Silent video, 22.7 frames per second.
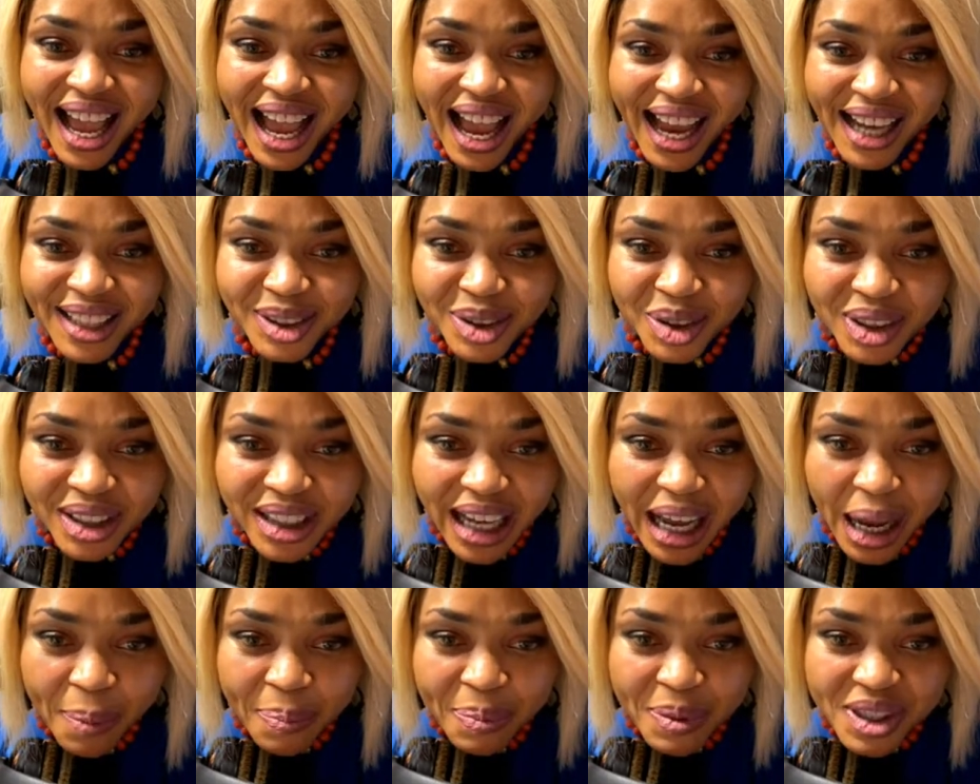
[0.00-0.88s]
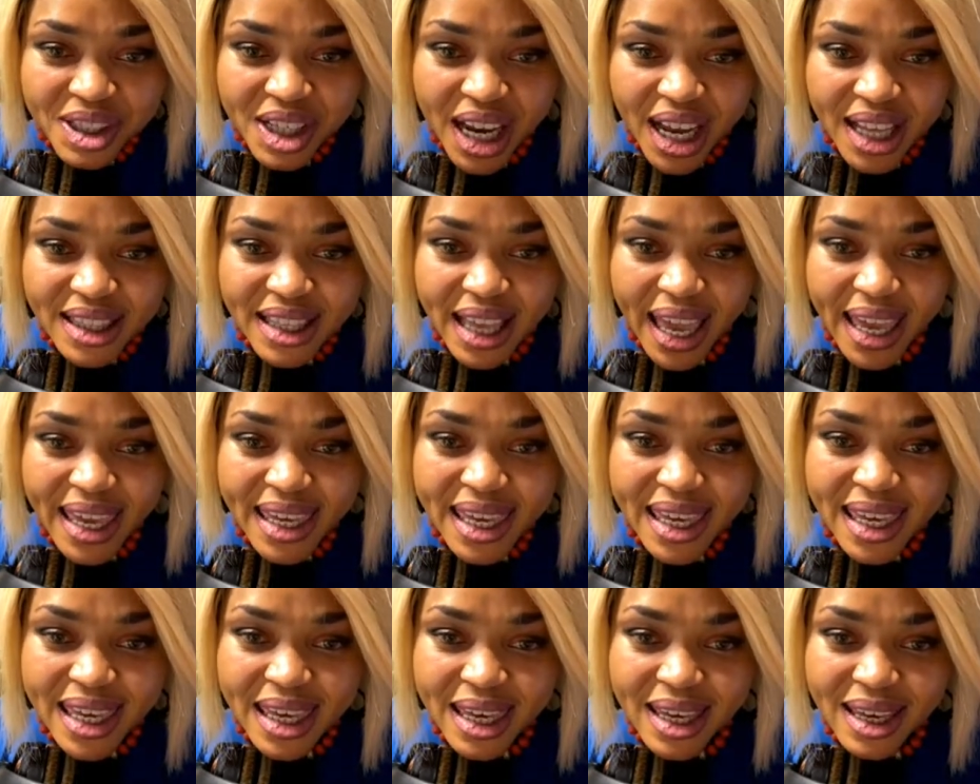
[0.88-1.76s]
I truly appreciate
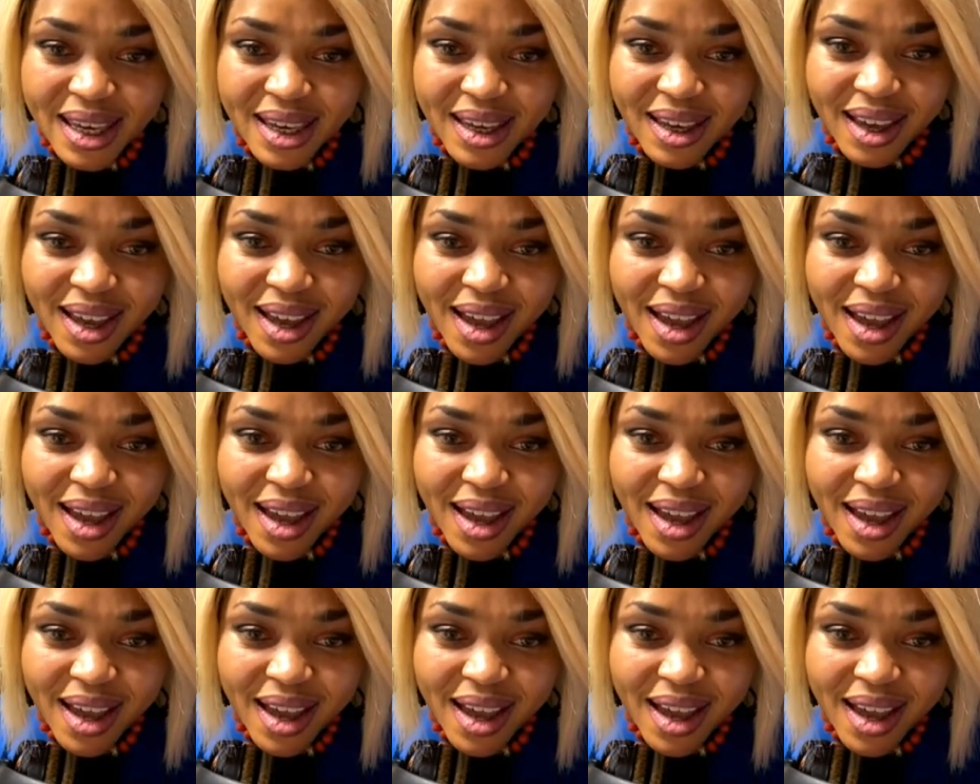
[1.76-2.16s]
Ehizo